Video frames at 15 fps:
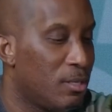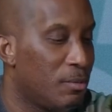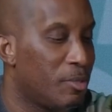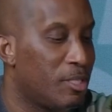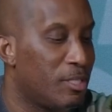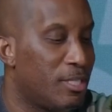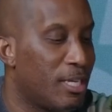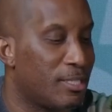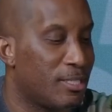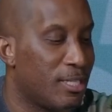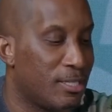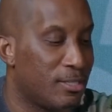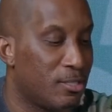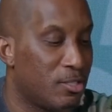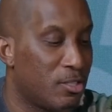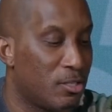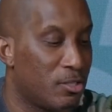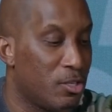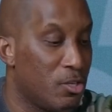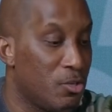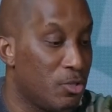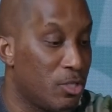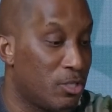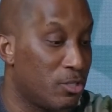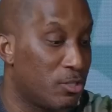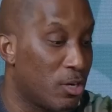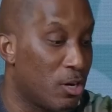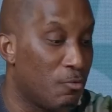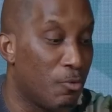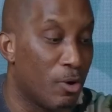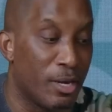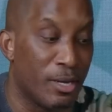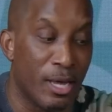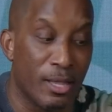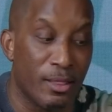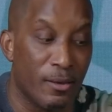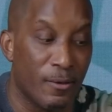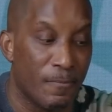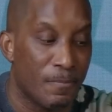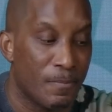But the text says to use it to serve one another.